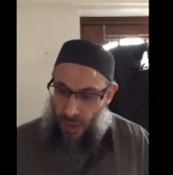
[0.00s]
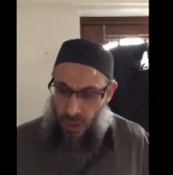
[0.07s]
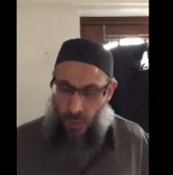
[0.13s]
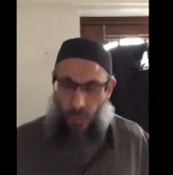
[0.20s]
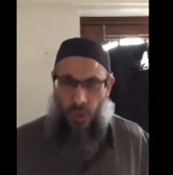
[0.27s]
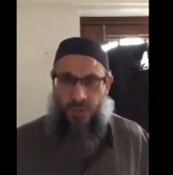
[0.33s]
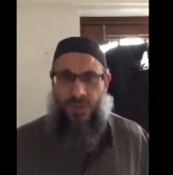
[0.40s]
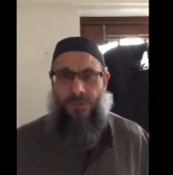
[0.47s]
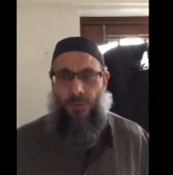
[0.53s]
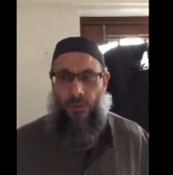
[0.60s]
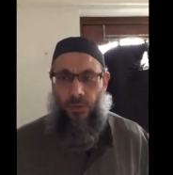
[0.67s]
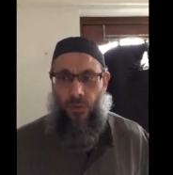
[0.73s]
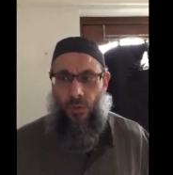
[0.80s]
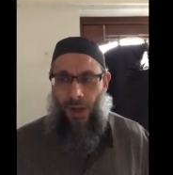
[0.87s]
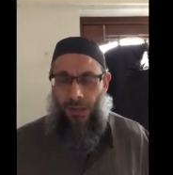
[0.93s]
So most people
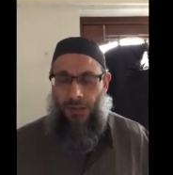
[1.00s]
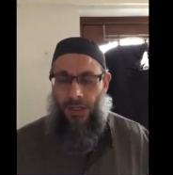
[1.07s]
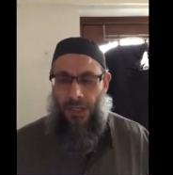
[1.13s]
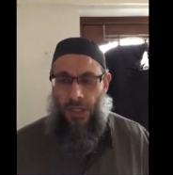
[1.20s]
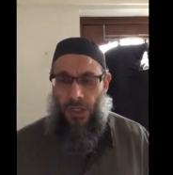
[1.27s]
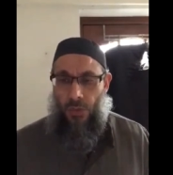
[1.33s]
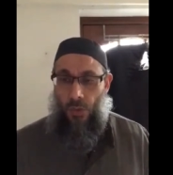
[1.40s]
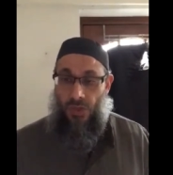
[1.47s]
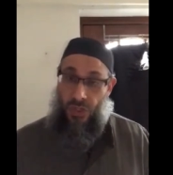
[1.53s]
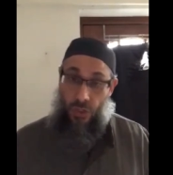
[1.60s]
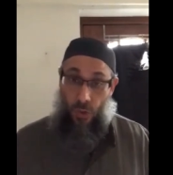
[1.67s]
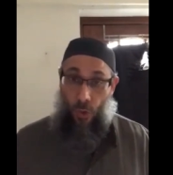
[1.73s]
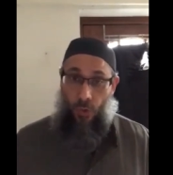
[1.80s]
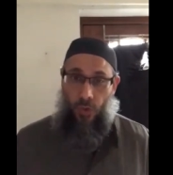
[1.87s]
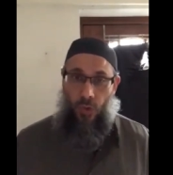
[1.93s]
do well. The ones
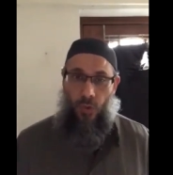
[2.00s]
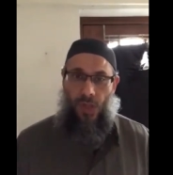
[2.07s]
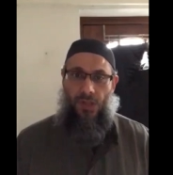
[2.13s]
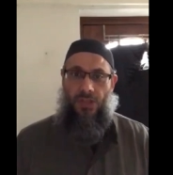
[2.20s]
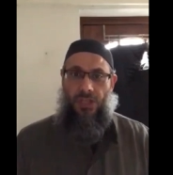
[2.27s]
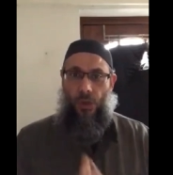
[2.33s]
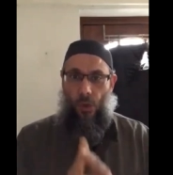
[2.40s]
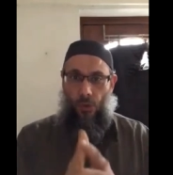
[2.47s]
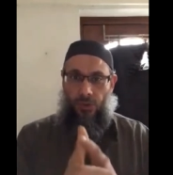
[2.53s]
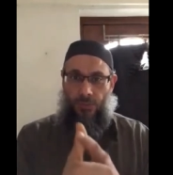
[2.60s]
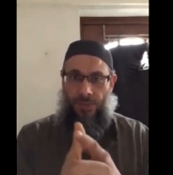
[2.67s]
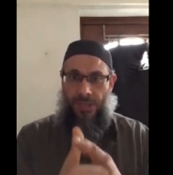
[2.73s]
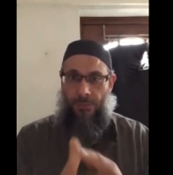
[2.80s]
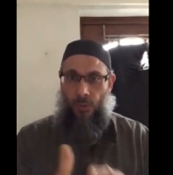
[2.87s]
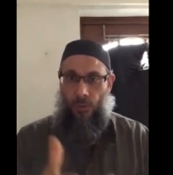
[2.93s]
that don't do well are the older
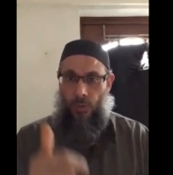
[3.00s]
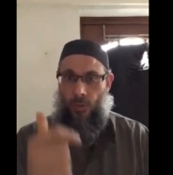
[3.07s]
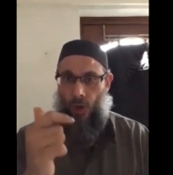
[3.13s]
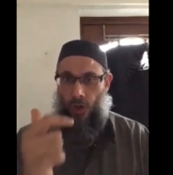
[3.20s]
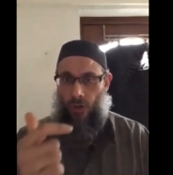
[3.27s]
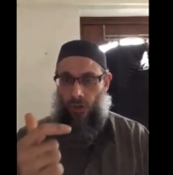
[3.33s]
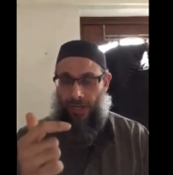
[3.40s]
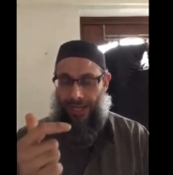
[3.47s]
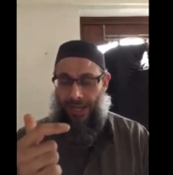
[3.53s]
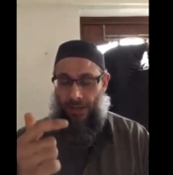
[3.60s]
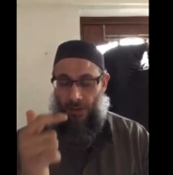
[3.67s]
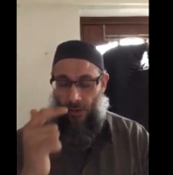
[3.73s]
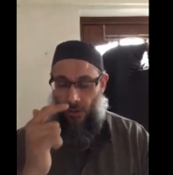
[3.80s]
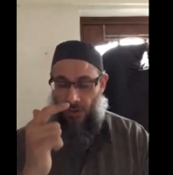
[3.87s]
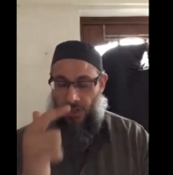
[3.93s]
people who've got chronic
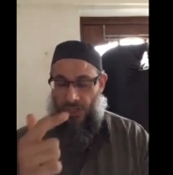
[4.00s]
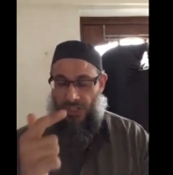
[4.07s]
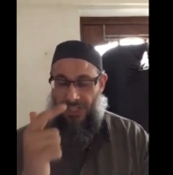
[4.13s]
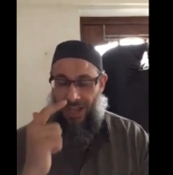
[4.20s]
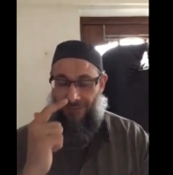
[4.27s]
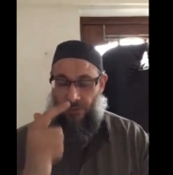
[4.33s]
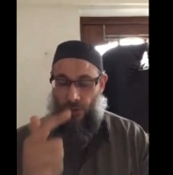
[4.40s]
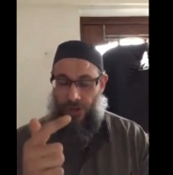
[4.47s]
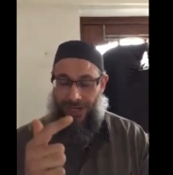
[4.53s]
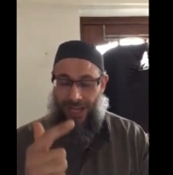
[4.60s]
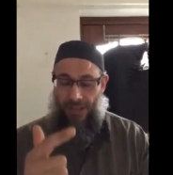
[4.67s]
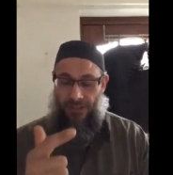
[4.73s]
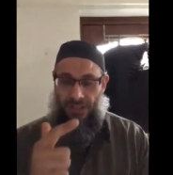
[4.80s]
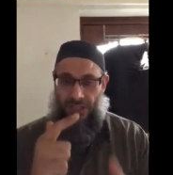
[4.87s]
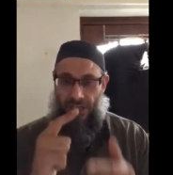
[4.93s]
health, or the others that have chronic
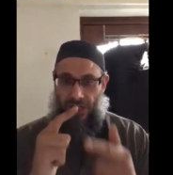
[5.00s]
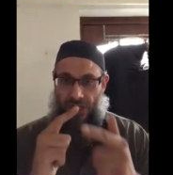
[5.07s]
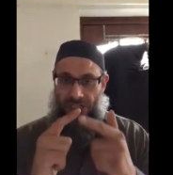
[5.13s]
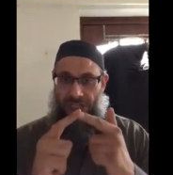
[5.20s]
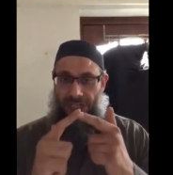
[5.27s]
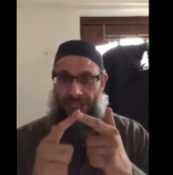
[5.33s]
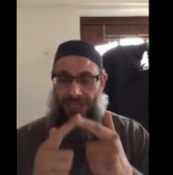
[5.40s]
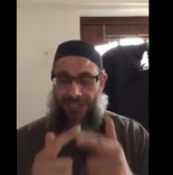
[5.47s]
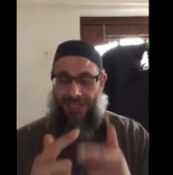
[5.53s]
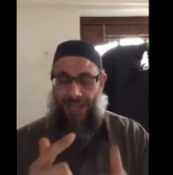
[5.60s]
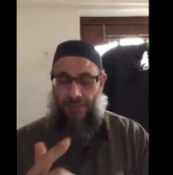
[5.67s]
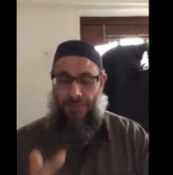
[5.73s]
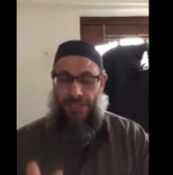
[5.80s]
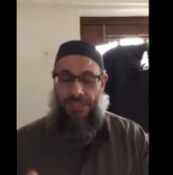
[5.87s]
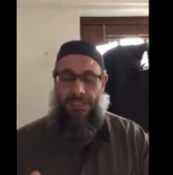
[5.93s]
health conditions,
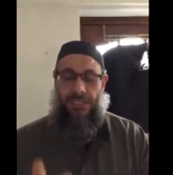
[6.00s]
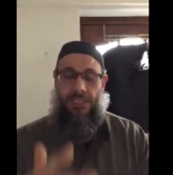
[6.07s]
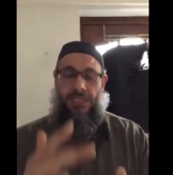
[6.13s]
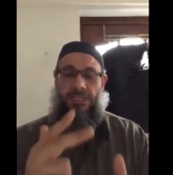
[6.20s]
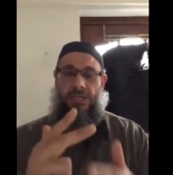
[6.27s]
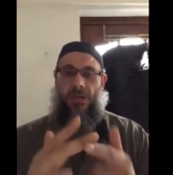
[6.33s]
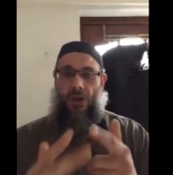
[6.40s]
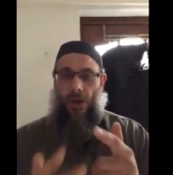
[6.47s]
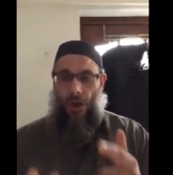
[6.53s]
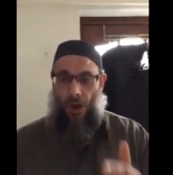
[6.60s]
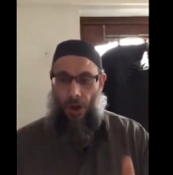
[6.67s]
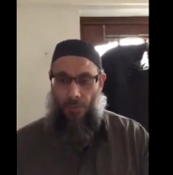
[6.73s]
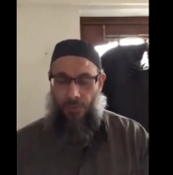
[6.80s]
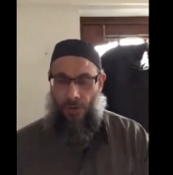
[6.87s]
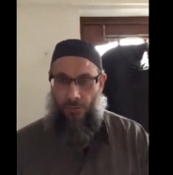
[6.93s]
diabetes,
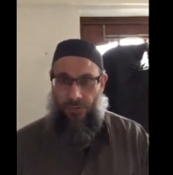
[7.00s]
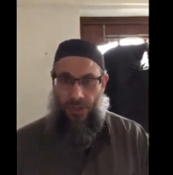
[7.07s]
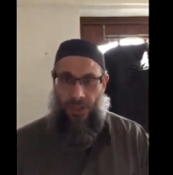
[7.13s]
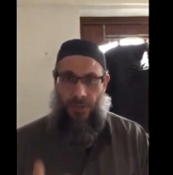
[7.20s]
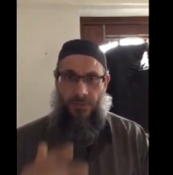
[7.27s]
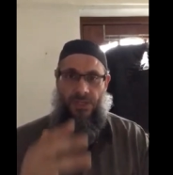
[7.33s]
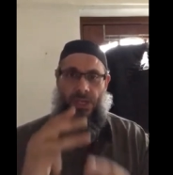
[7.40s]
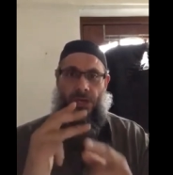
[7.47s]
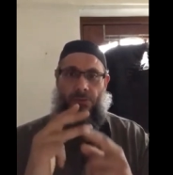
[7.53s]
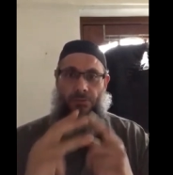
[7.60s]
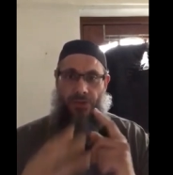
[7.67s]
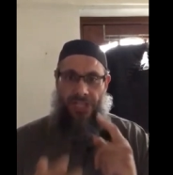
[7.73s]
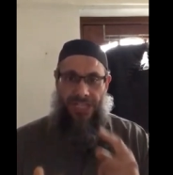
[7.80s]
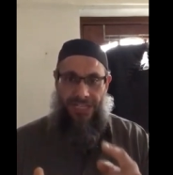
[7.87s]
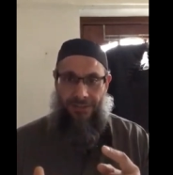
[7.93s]
heart problems,
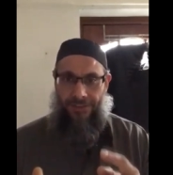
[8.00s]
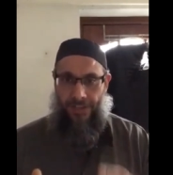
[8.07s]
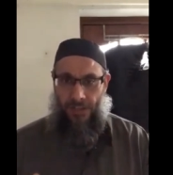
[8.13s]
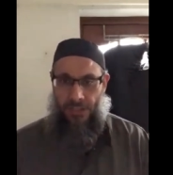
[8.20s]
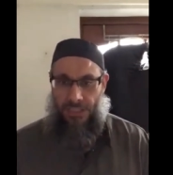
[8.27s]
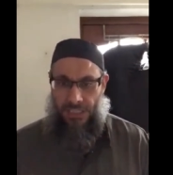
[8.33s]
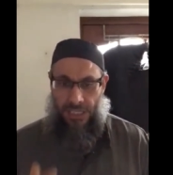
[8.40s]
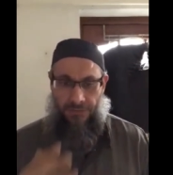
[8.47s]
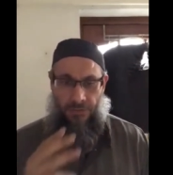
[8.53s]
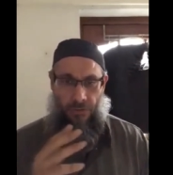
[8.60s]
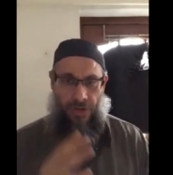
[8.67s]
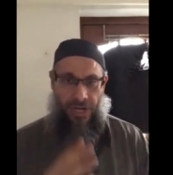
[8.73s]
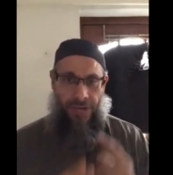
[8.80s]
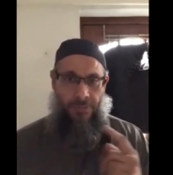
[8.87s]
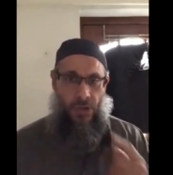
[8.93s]
breathing difficulty. If
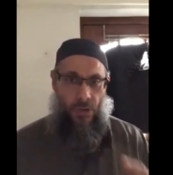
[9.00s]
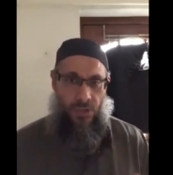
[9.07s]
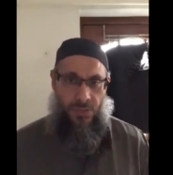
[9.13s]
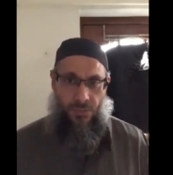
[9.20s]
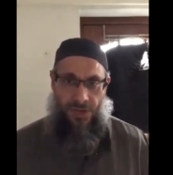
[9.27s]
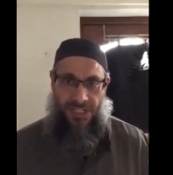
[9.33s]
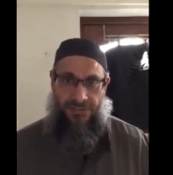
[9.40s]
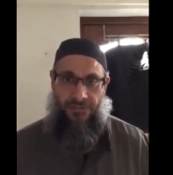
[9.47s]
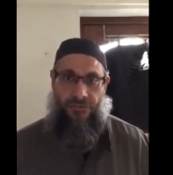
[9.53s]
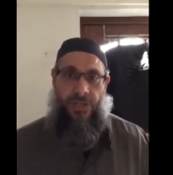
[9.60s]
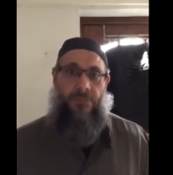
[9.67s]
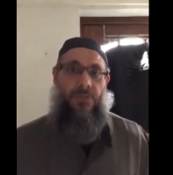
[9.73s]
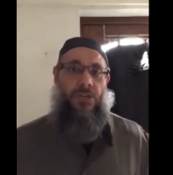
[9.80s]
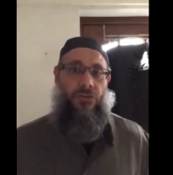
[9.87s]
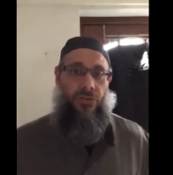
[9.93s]
you're on immunosuppressive
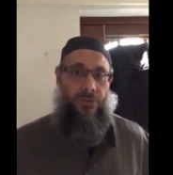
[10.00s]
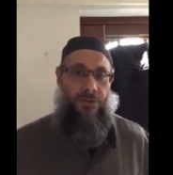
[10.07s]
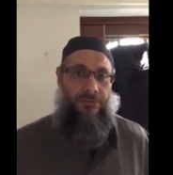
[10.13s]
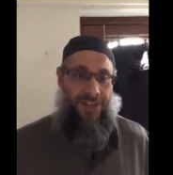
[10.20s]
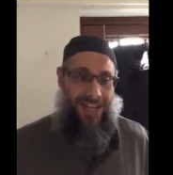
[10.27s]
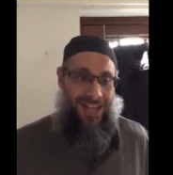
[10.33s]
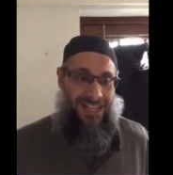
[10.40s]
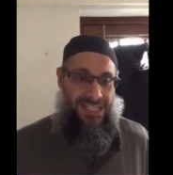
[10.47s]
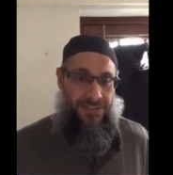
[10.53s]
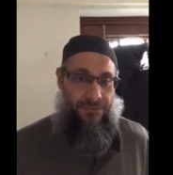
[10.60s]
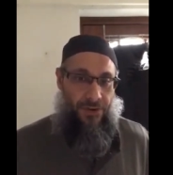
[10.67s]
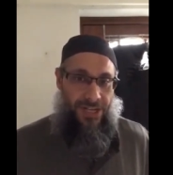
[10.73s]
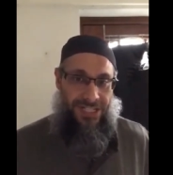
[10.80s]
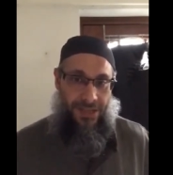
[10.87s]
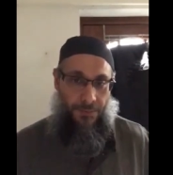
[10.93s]
treatment for cancer,
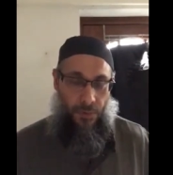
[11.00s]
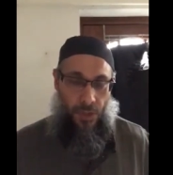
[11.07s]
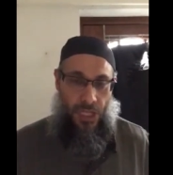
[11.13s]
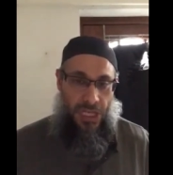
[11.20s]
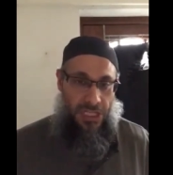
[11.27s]
for example,